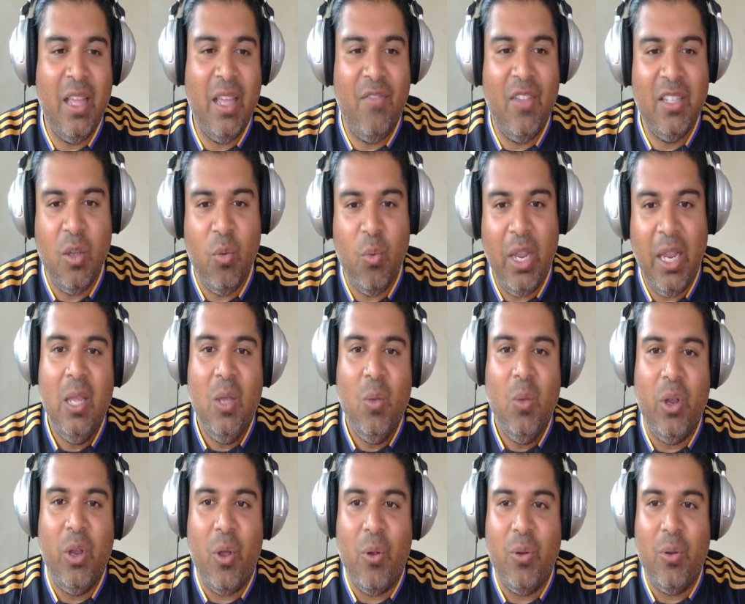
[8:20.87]
If this week
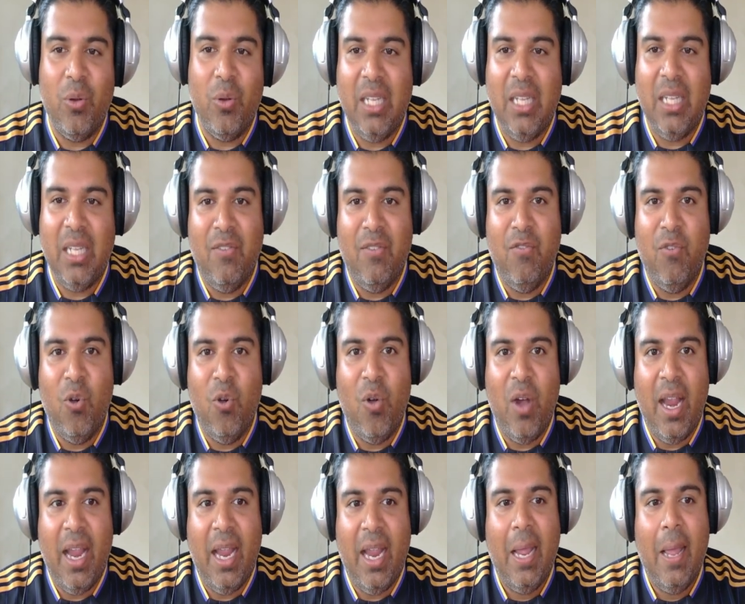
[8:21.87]
we don't see the
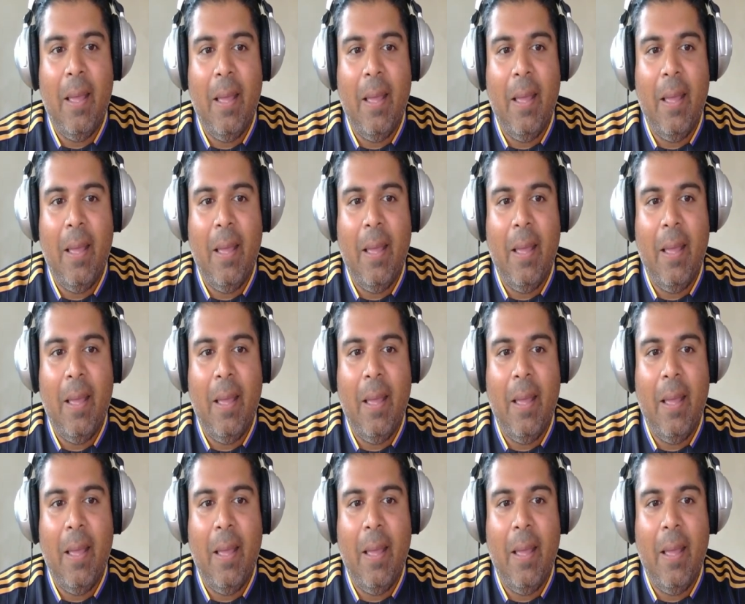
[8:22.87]
4A